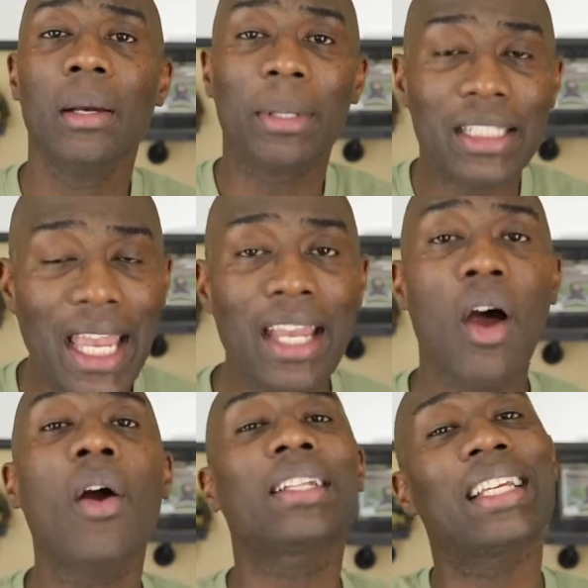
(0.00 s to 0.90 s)
But take
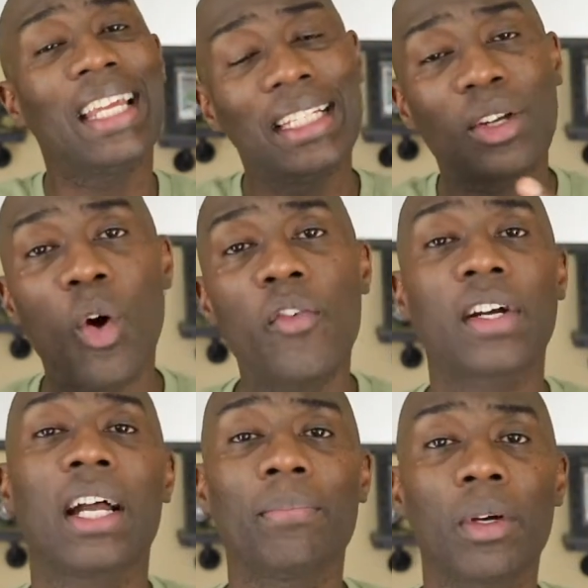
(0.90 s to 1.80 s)
heart that He's
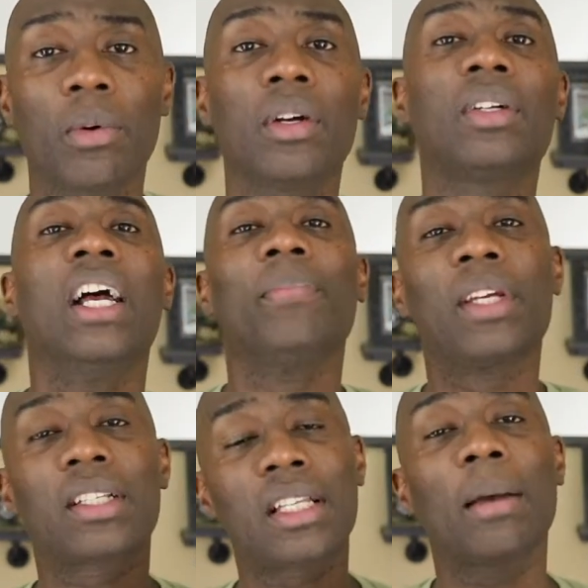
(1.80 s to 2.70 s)
overcome the world.
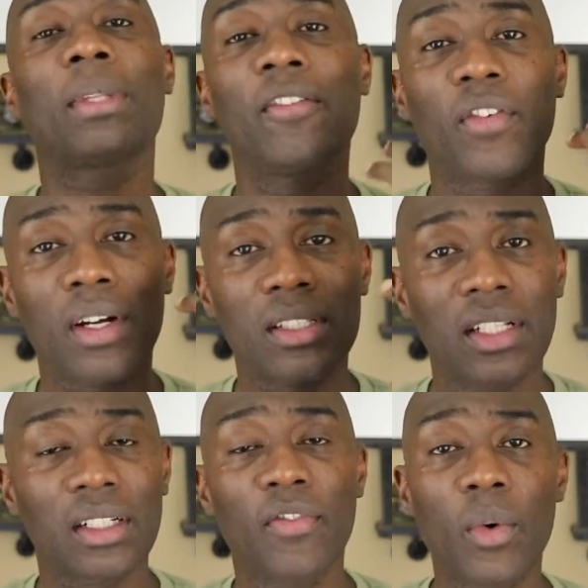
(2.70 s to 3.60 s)
There's something for us to
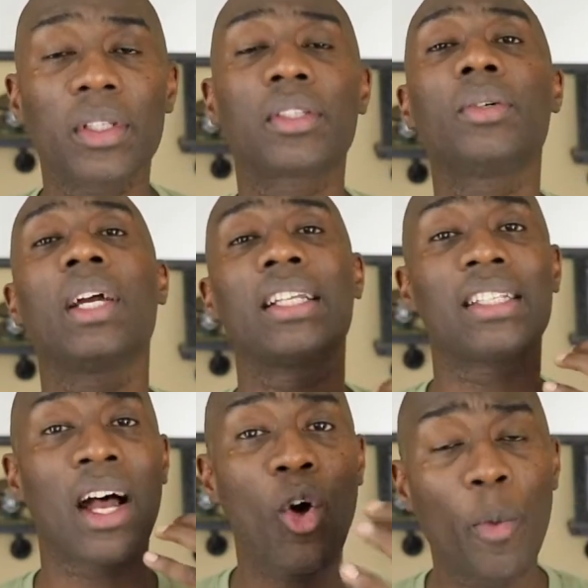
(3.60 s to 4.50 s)
look forward to and
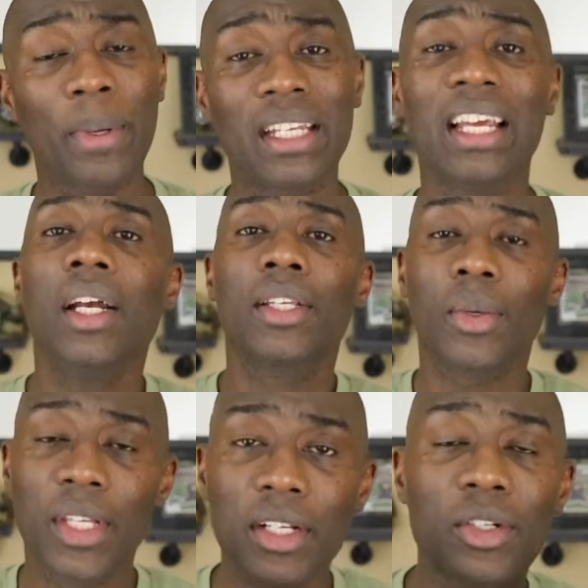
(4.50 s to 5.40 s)
to hope in.
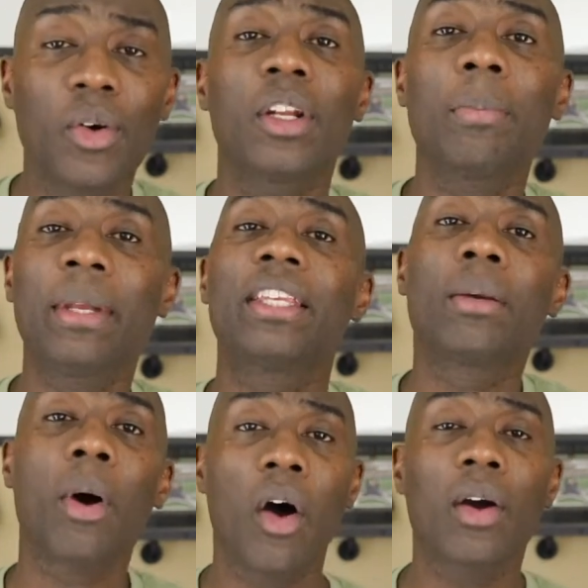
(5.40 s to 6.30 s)
So there's going to be
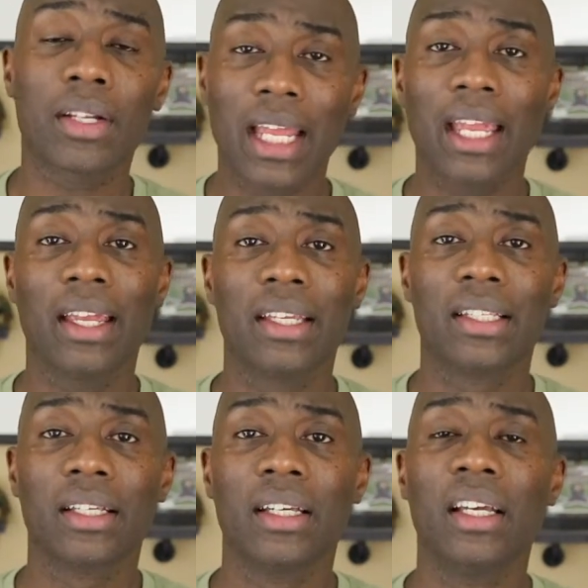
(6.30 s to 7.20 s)
some hard days.